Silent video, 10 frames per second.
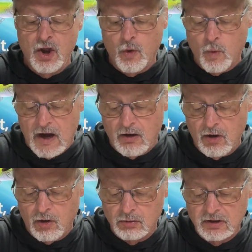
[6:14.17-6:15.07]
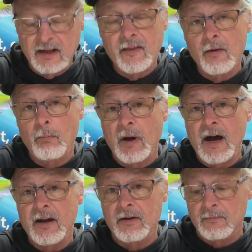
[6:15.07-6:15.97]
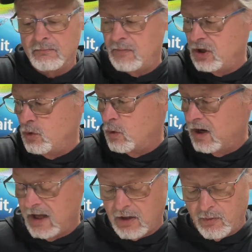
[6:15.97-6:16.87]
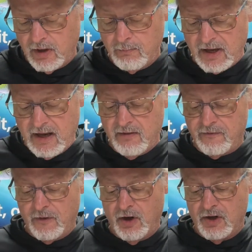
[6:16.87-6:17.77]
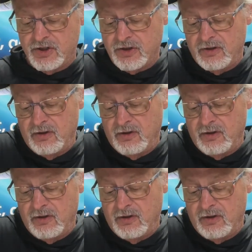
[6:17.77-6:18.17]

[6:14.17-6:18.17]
While holding the bottom, you want to crimp it first.